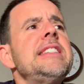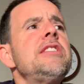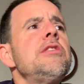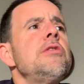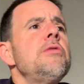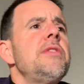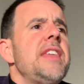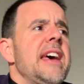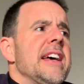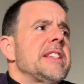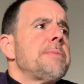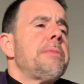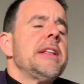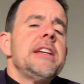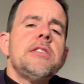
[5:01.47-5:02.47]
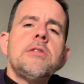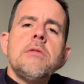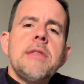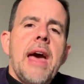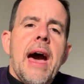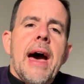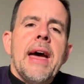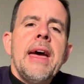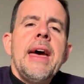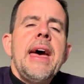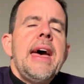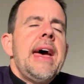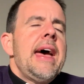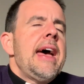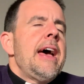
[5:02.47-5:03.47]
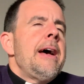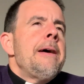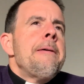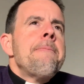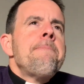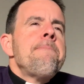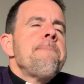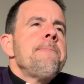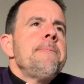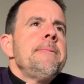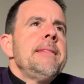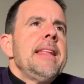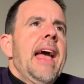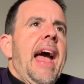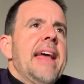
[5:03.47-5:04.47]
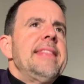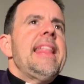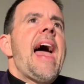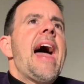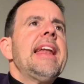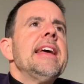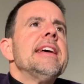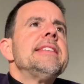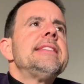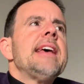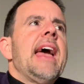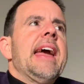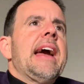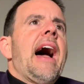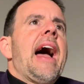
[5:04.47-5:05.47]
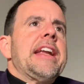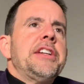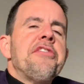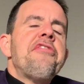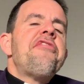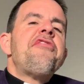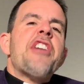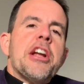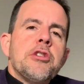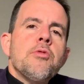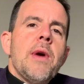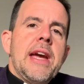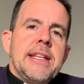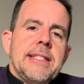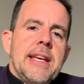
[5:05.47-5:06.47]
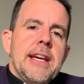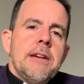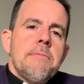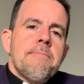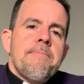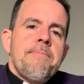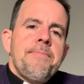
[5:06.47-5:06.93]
do this, please do that. And that is a kind of fundraising